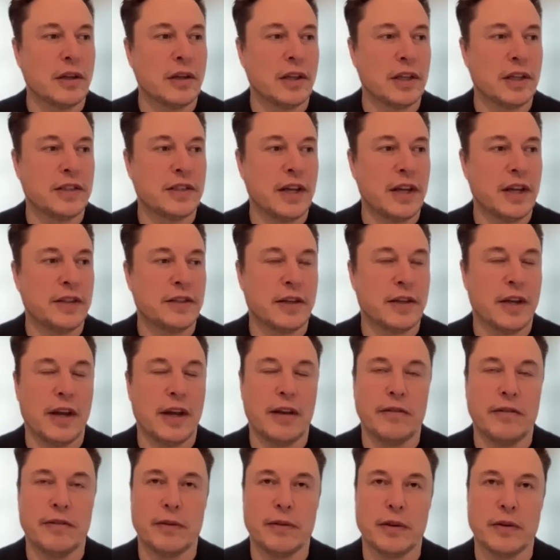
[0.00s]
let's say
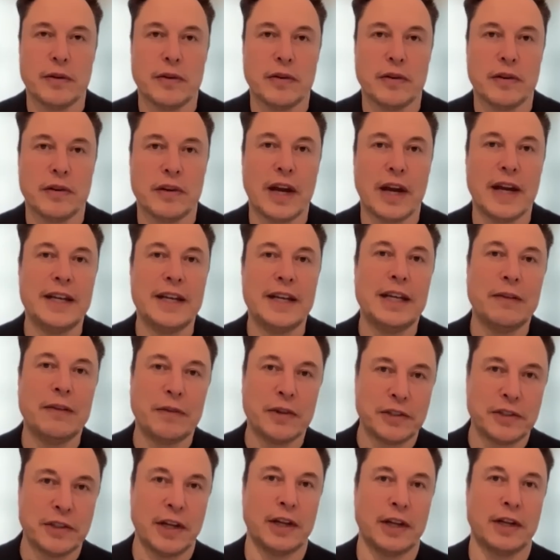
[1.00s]
save ninety
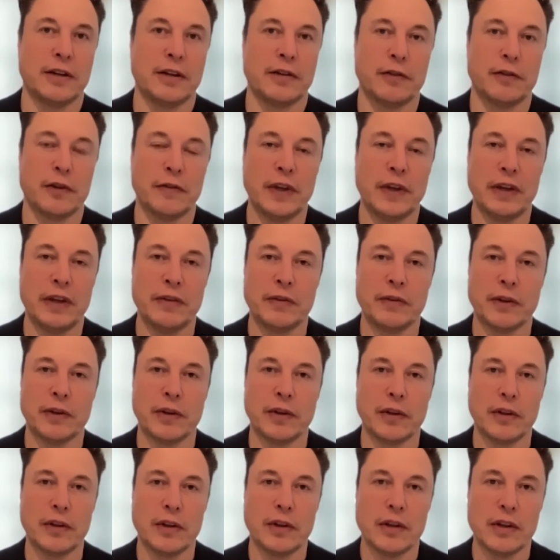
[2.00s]
percent of the
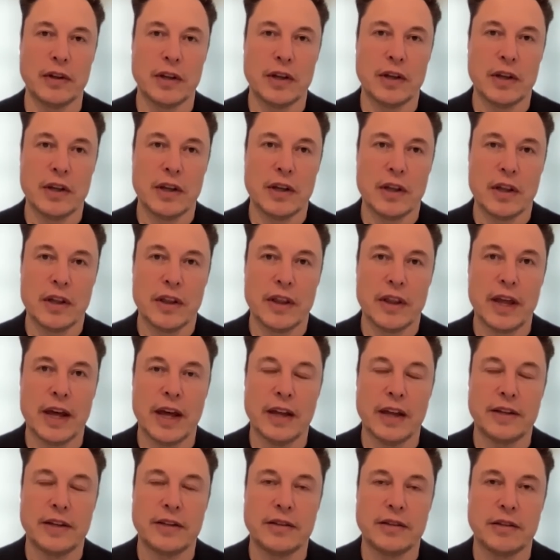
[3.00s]
people
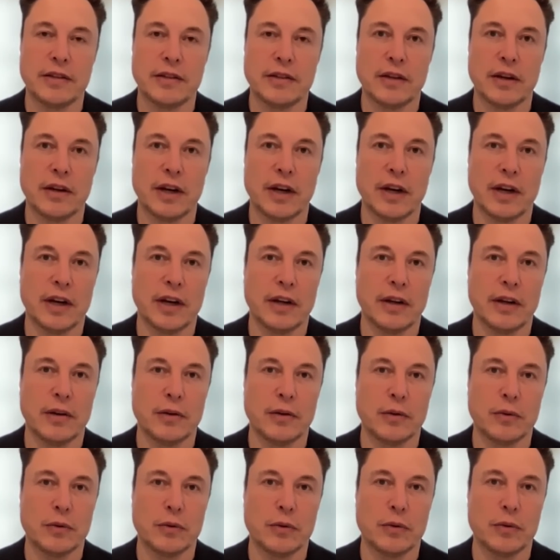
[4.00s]
that uh,
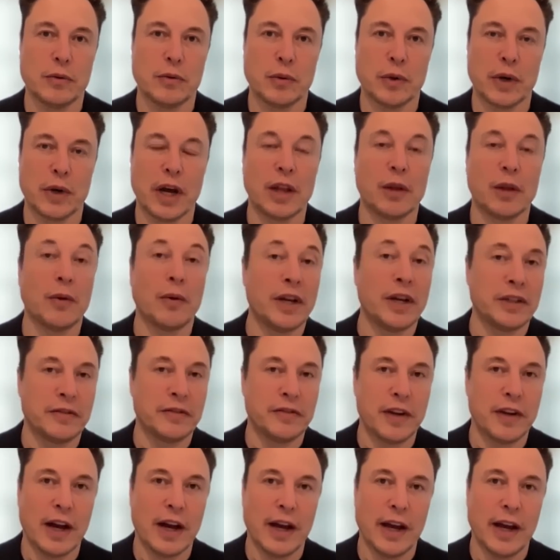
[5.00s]
would otherwise
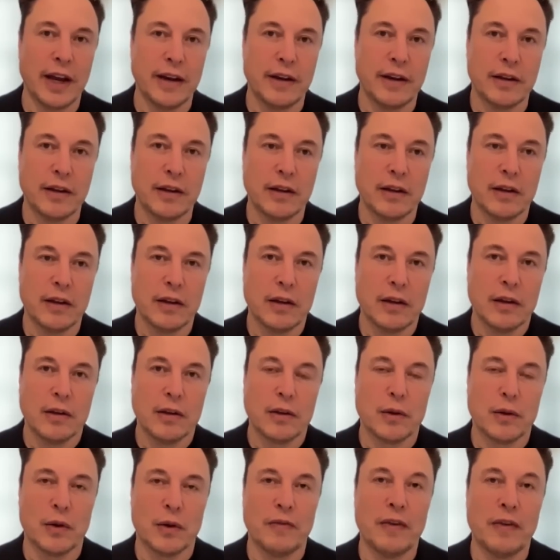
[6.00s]
have died,
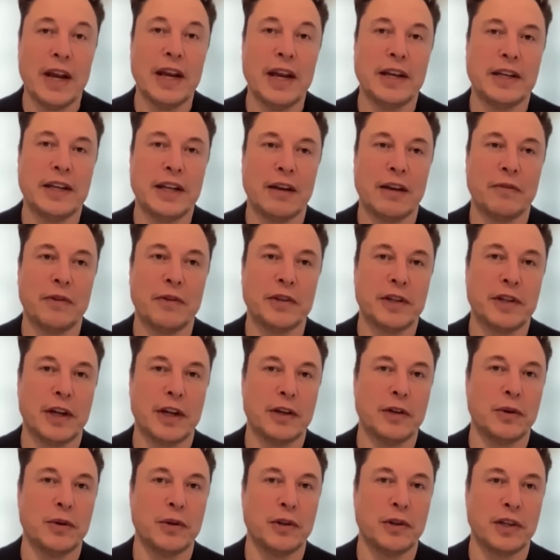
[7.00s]
the remaining ten
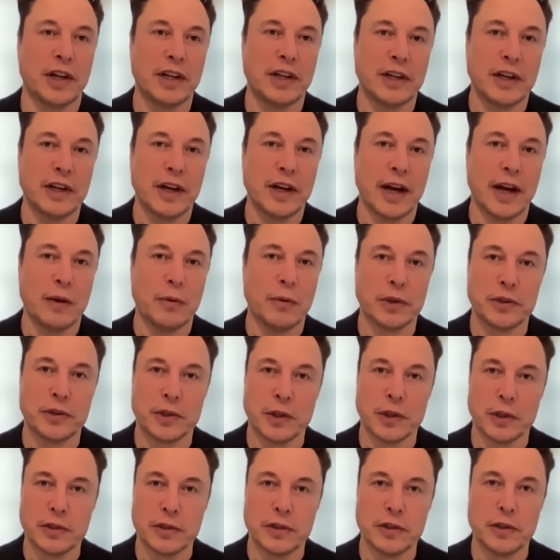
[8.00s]
percent who did die will
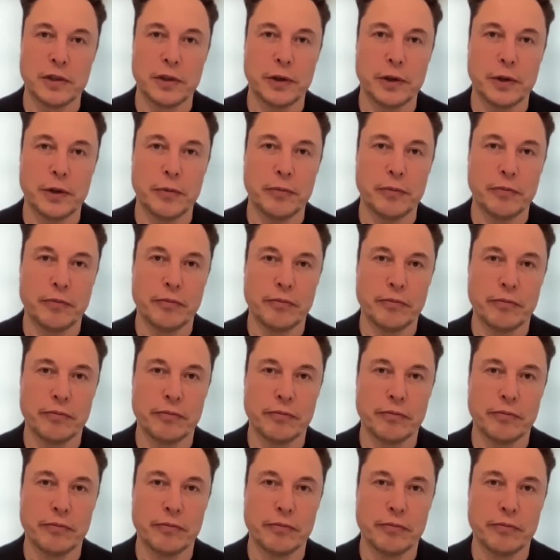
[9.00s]
still sue you.